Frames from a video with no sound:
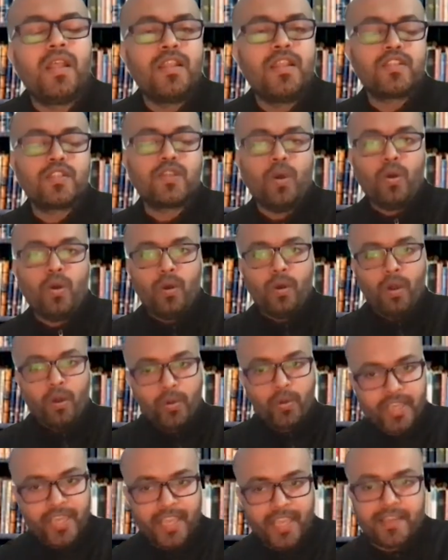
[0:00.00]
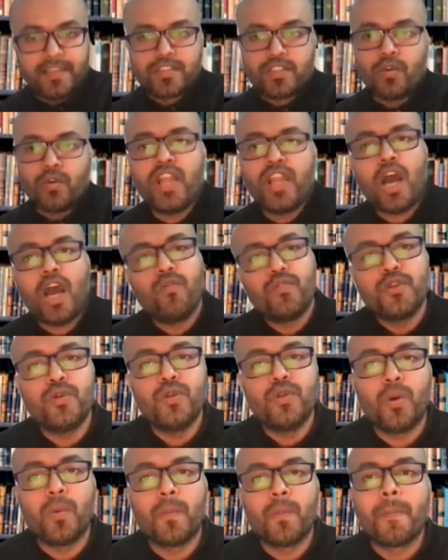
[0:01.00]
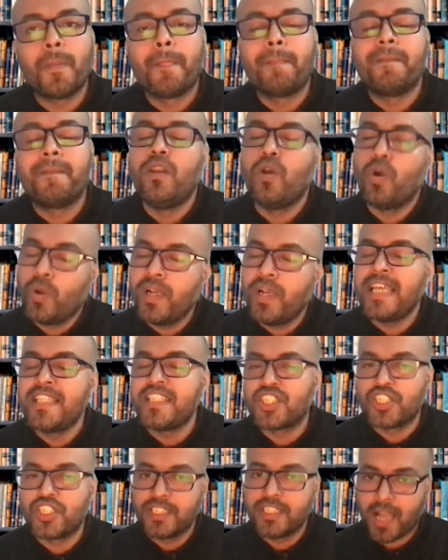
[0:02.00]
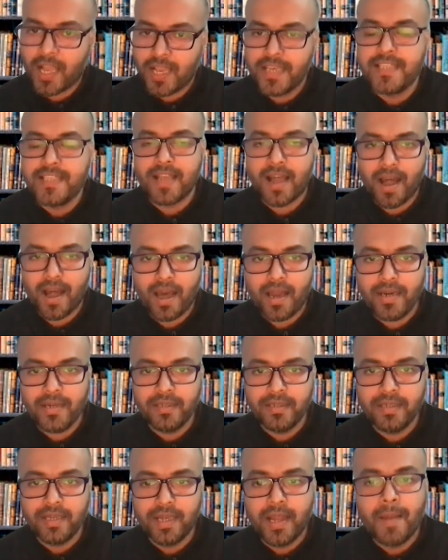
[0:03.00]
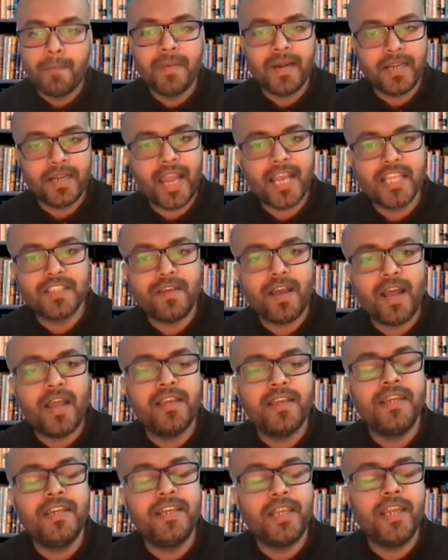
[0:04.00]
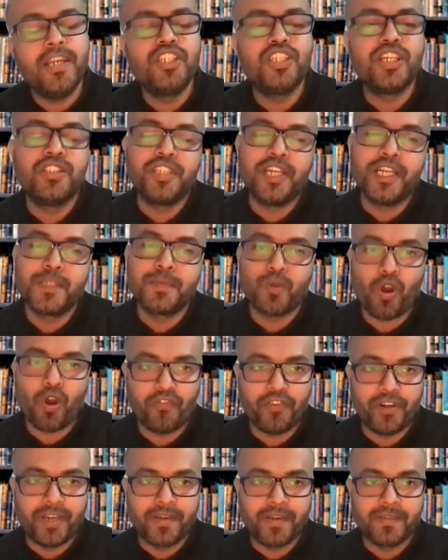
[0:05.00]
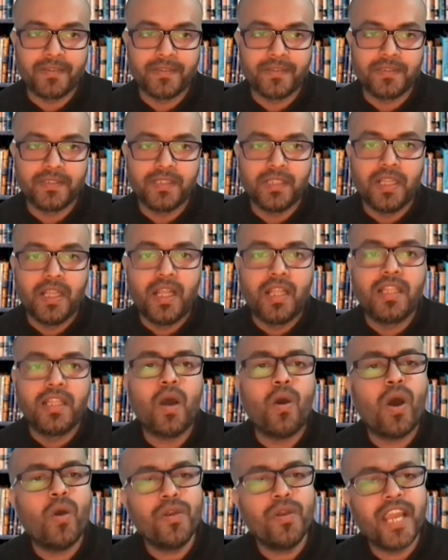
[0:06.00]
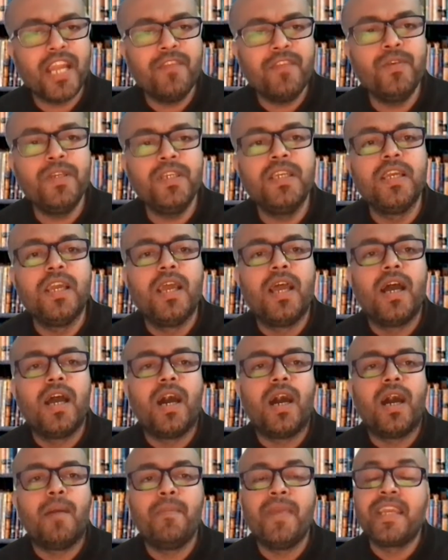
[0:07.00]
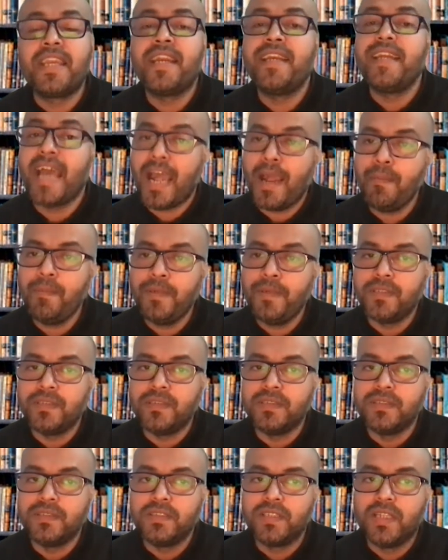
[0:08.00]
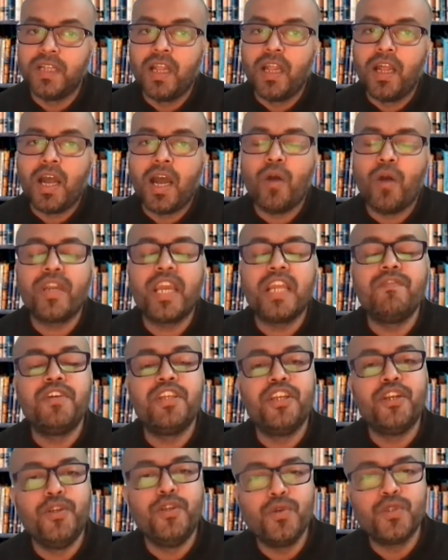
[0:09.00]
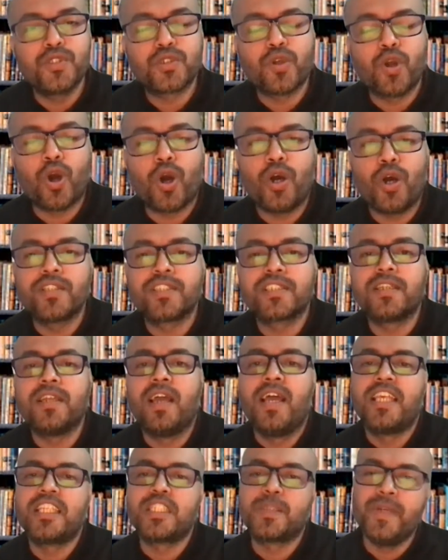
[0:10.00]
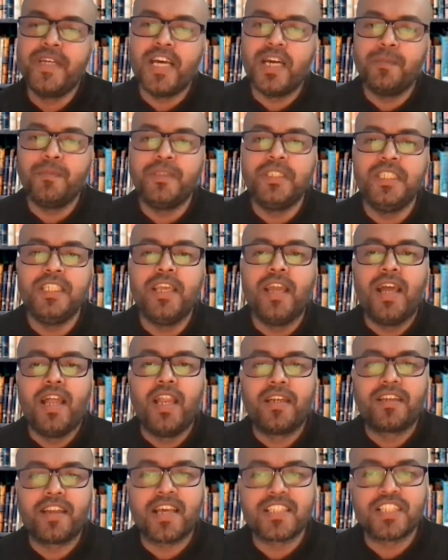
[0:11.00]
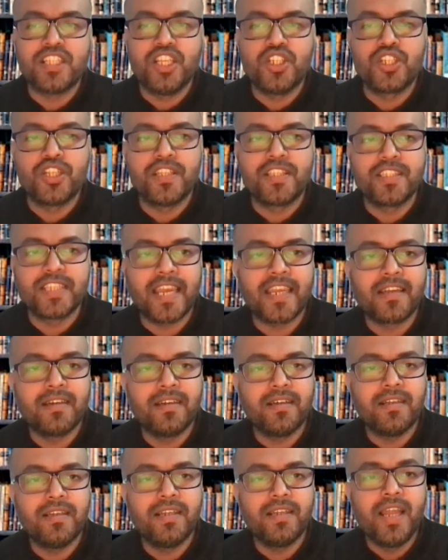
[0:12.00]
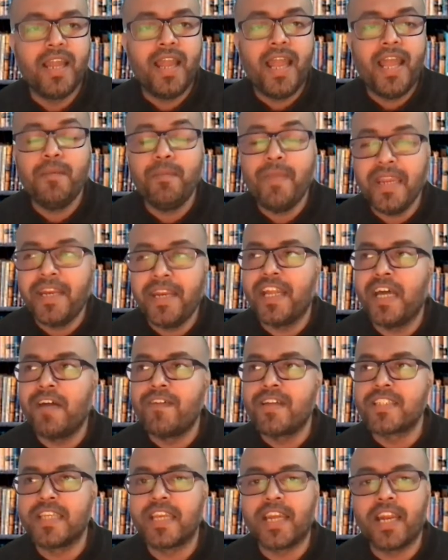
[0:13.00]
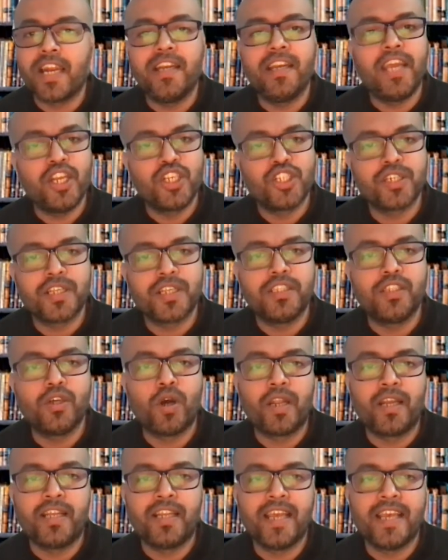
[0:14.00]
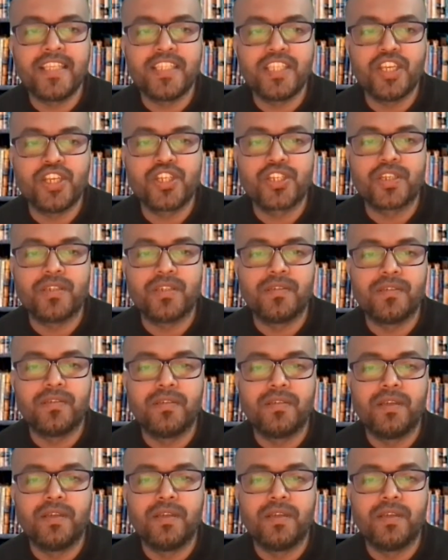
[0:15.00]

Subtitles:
So, okay, so now you know localization is hard, but as it generates profit. Now, how can we make it happen? How can we reduce cost, speed up the translation cycle, and make it our second nature in the organization?